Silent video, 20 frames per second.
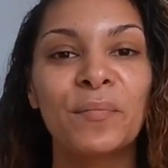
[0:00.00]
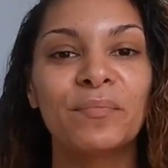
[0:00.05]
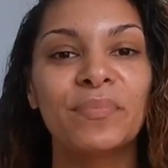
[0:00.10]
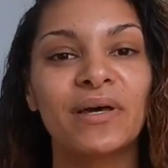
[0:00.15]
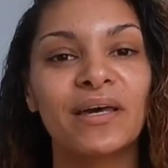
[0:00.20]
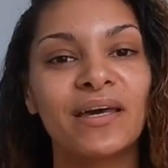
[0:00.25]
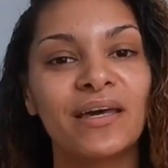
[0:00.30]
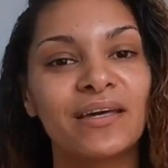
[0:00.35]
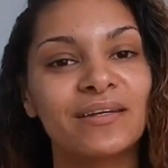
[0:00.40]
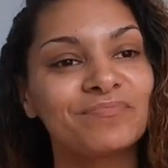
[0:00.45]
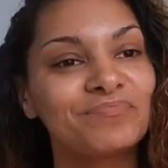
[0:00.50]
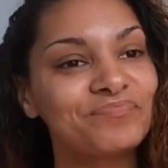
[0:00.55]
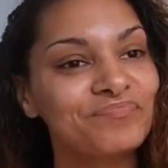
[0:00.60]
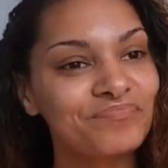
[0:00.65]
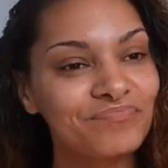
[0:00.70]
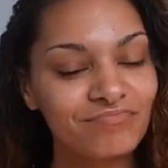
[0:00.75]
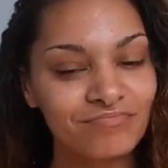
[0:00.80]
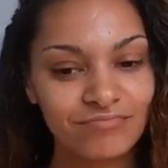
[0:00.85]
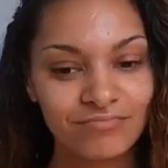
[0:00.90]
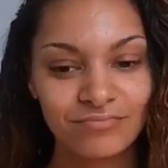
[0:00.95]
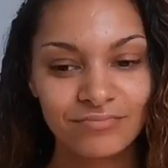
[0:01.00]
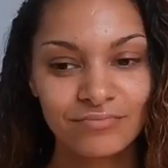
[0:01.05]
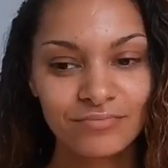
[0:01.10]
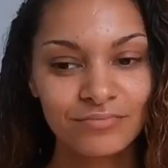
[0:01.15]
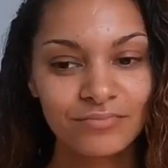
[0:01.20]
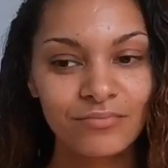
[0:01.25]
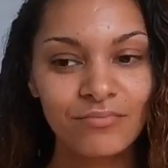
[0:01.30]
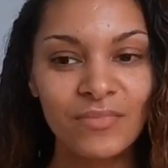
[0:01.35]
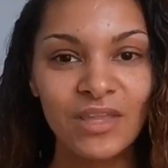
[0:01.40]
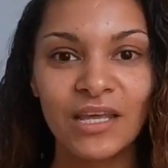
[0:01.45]
But
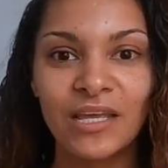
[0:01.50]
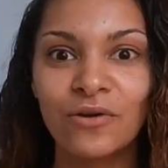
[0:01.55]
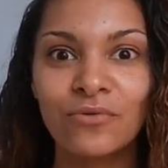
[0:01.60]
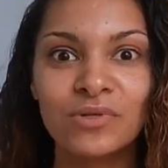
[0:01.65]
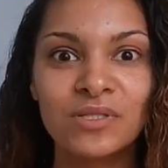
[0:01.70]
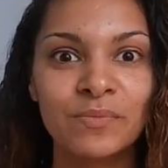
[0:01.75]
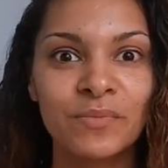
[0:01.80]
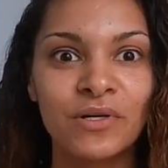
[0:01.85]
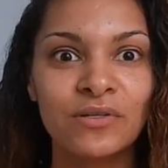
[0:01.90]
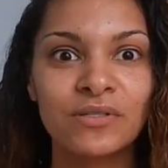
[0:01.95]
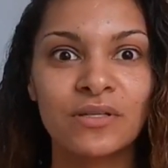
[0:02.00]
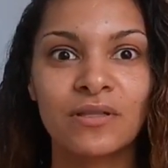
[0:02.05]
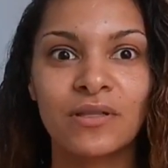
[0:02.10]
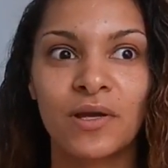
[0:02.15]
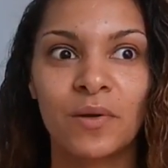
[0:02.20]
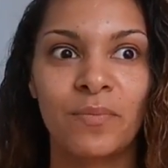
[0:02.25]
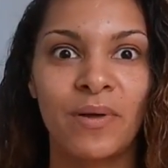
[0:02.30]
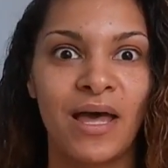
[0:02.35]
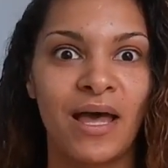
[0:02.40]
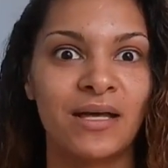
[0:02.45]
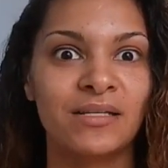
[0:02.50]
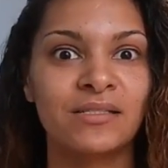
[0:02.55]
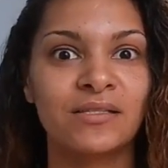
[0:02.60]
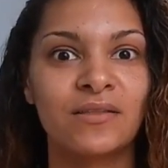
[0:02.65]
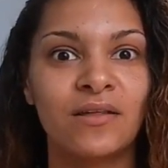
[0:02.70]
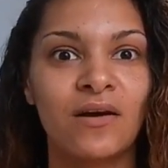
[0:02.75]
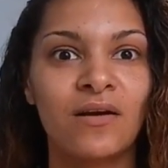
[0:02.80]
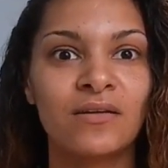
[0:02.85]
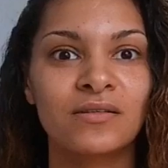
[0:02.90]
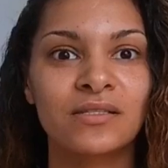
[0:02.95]
it was most of their past
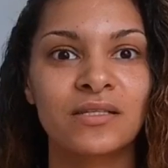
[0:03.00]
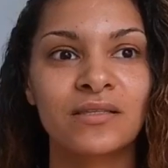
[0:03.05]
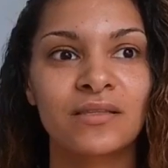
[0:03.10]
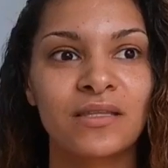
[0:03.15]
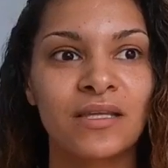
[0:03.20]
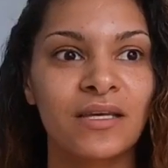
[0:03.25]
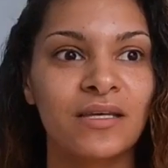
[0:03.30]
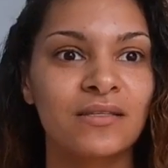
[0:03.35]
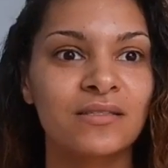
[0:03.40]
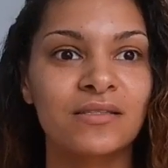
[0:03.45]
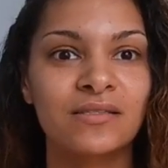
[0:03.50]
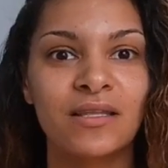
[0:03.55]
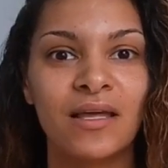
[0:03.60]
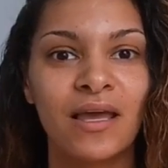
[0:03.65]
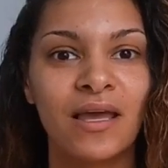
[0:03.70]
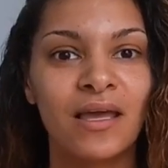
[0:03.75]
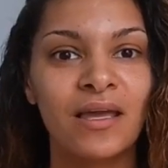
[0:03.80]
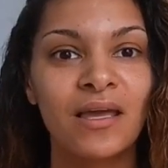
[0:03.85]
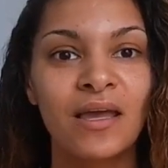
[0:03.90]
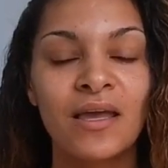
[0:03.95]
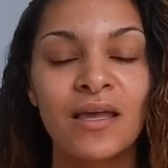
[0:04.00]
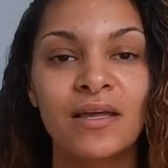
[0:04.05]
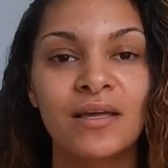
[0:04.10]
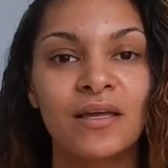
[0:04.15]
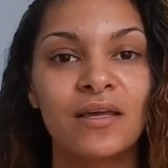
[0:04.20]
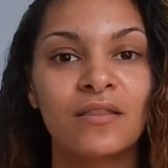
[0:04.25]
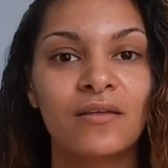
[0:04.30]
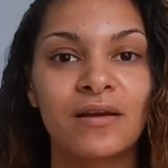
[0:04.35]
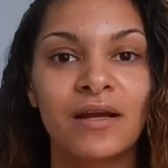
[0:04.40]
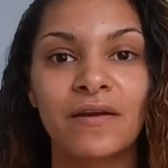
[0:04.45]
thoughts and things they
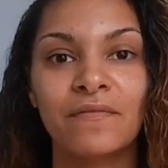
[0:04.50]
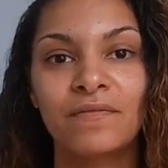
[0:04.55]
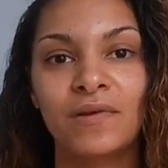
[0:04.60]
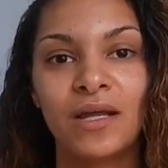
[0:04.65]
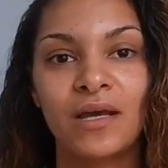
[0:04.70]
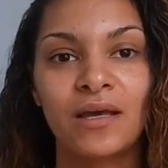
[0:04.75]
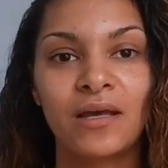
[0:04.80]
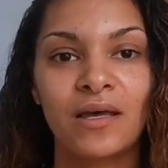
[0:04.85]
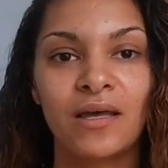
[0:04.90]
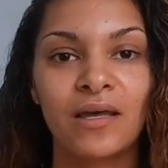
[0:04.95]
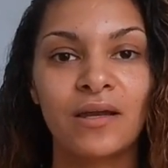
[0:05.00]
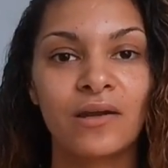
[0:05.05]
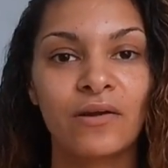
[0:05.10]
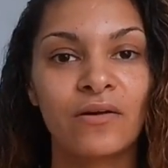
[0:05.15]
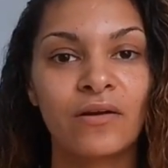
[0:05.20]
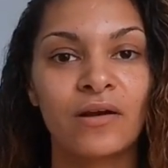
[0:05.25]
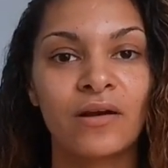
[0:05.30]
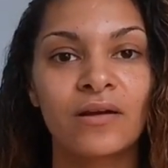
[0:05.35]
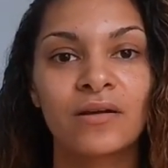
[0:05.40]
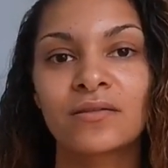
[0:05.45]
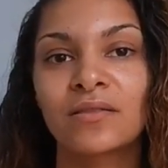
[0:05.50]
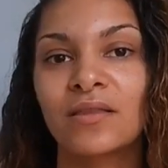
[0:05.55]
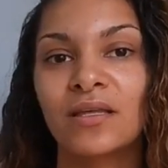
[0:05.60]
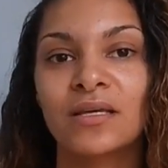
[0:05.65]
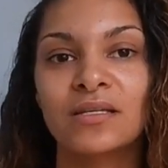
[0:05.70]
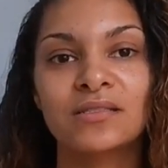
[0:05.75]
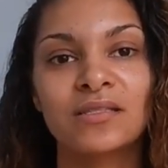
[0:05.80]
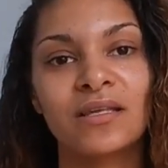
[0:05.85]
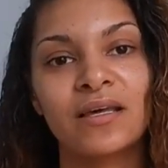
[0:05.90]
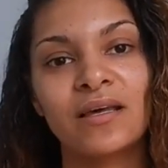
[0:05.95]
either have done or
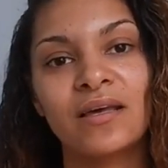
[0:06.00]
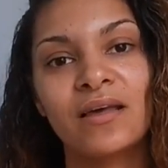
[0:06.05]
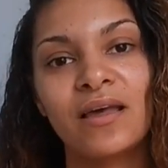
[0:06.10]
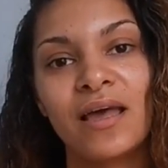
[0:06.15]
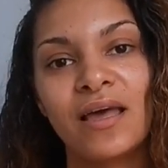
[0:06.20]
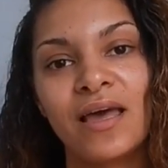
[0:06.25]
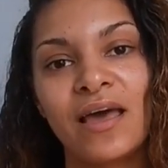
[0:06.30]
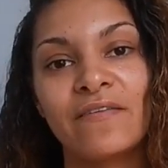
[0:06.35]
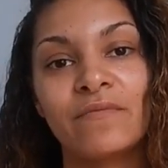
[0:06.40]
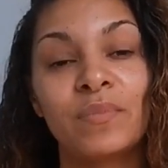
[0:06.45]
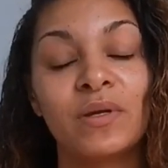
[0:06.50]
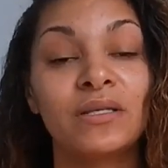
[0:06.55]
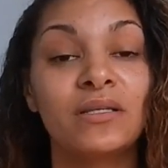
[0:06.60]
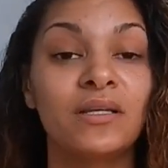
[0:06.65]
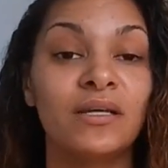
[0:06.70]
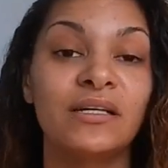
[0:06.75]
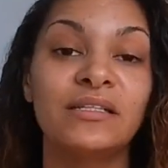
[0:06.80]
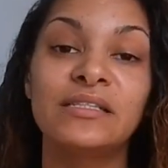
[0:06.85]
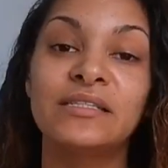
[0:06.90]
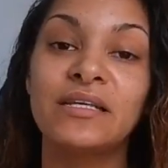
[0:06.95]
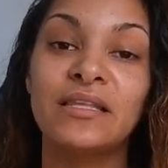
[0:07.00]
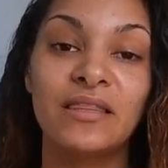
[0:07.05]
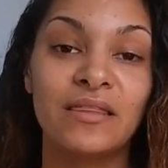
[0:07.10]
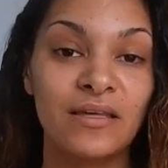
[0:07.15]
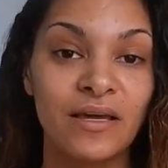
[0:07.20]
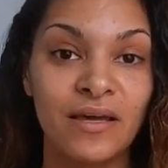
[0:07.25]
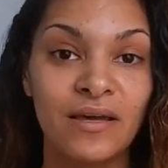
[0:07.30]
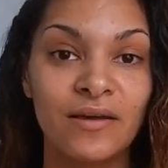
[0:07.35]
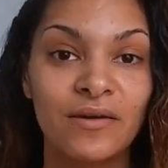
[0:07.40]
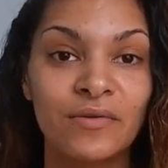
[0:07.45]
things that have been done to
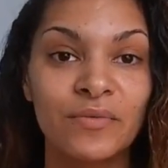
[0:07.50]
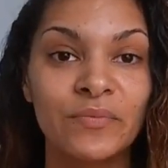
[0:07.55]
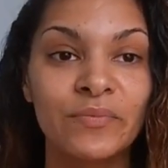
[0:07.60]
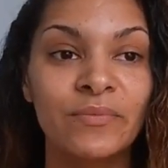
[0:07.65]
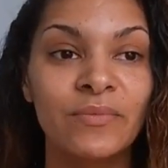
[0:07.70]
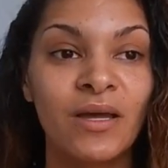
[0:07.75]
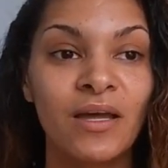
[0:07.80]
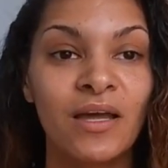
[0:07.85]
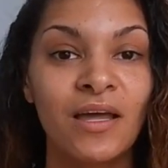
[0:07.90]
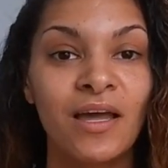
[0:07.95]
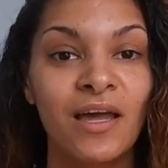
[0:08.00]
them.